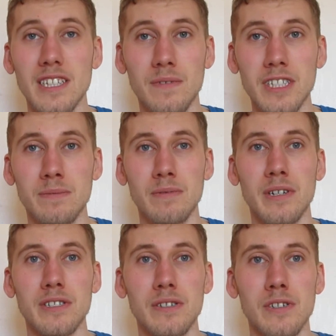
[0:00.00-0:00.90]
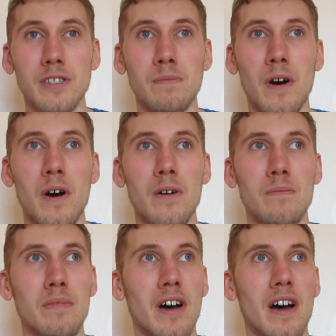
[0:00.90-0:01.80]
It's fine to be rooted to a spot,
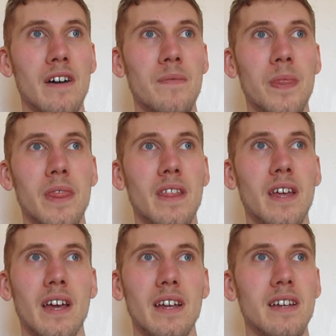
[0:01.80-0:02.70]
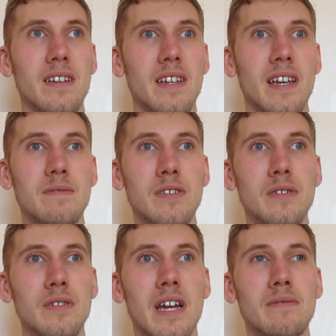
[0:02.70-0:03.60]
but if
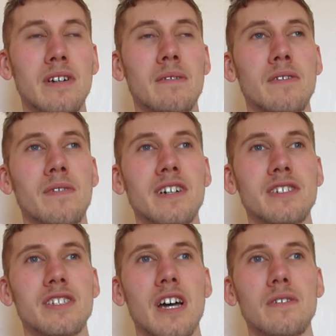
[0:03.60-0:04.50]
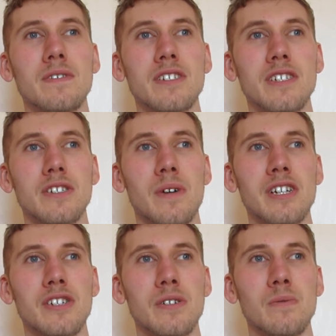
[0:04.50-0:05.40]
you ever find yourself in a
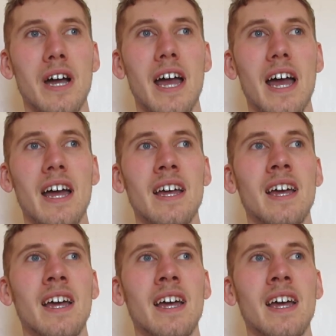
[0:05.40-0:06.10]
situation where